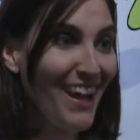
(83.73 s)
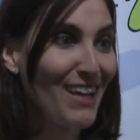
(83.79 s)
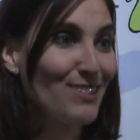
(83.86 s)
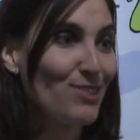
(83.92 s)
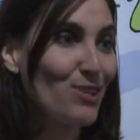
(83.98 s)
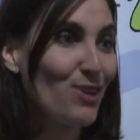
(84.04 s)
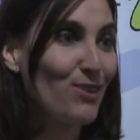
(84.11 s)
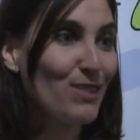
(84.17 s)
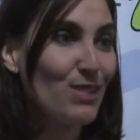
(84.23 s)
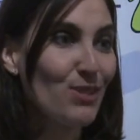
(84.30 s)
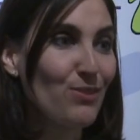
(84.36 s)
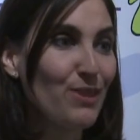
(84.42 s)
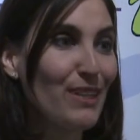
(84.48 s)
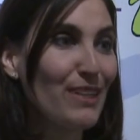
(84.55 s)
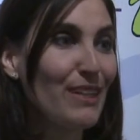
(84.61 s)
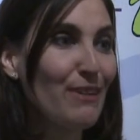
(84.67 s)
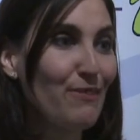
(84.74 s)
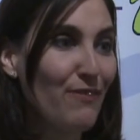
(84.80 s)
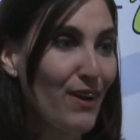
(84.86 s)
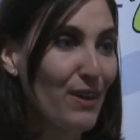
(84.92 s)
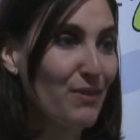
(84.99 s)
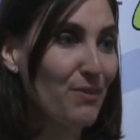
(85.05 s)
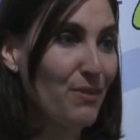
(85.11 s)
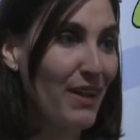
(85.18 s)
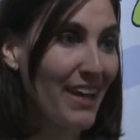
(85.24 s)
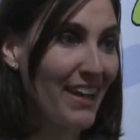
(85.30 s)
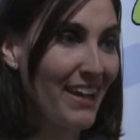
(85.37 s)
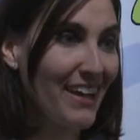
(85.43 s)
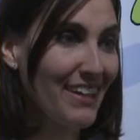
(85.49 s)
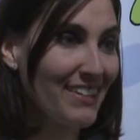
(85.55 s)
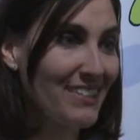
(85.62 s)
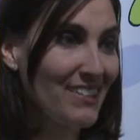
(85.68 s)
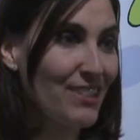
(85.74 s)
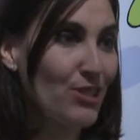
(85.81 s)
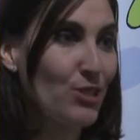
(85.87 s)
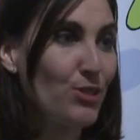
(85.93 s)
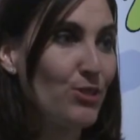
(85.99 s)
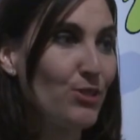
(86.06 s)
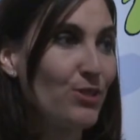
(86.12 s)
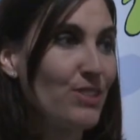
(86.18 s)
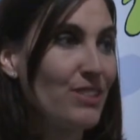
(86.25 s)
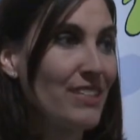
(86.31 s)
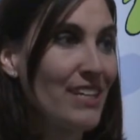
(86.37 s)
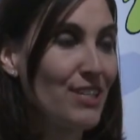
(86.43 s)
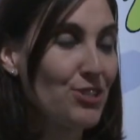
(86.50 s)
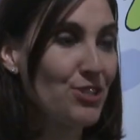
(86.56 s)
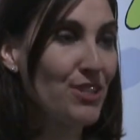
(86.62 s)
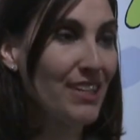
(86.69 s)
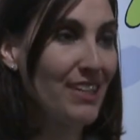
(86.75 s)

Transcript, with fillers: And so it's a really fun way to teach the